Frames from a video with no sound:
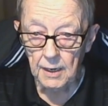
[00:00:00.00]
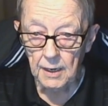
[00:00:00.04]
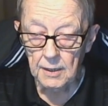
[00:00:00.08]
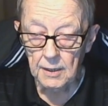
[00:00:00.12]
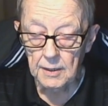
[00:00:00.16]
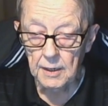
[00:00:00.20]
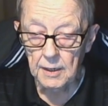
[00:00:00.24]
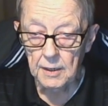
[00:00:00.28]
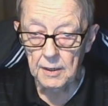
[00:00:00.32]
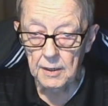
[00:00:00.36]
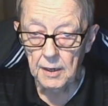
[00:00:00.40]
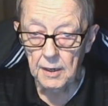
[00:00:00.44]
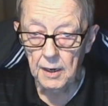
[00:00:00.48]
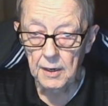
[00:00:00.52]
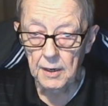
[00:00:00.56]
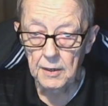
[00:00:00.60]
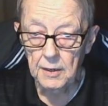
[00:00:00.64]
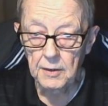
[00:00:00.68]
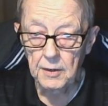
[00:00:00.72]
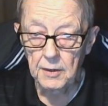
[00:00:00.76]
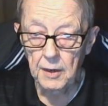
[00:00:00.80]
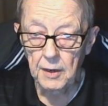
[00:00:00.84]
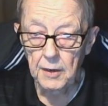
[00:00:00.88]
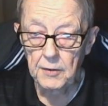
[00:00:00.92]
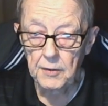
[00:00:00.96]
Uh,
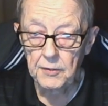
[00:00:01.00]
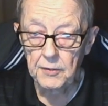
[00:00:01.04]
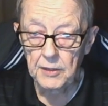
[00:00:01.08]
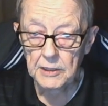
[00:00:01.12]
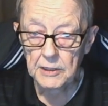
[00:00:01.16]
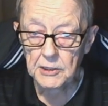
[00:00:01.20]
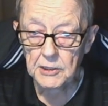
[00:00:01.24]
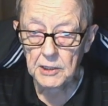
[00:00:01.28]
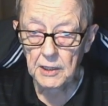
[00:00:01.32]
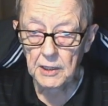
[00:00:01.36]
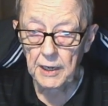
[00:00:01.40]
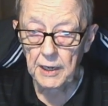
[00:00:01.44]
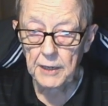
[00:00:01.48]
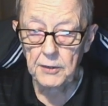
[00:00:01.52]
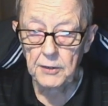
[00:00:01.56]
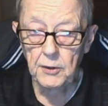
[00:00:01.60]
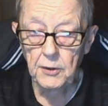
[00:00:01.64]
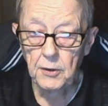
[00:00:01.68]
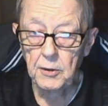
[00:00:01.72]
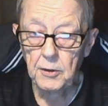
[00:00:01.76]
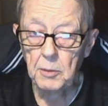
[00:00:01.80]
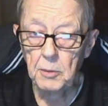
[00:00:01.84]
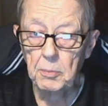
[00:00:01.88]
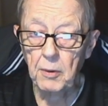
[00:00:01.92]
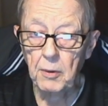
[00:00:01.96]
and, and this led to
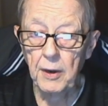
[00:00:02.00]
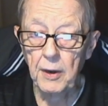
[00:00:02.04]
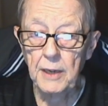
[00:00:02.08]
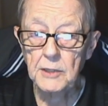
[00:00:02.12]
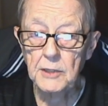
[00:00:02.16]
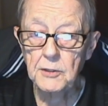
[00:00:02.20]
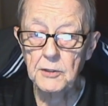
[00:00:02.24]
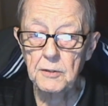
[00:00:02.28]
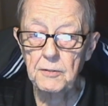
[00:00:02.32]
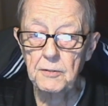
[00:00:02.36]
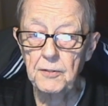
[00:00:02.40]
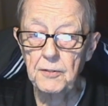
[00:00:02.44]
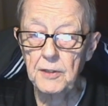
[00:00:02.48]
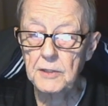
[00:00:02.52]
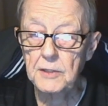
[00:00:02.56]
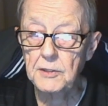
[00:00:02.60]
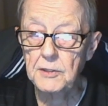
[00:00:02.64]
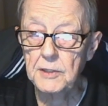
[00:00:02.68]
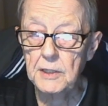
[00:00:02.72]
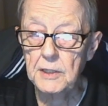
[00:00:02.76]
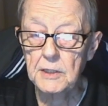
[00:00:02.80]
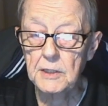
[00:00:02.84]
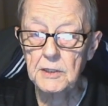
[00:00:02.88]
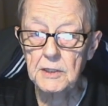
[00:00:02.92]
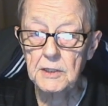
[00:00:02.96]
the branch of
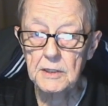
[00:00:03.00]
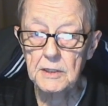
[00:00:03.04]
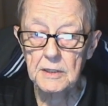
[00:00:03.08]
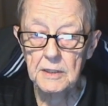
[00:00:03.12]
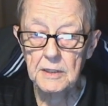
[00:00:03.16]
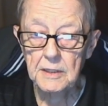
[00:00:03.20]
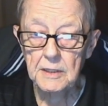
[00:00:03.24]
physics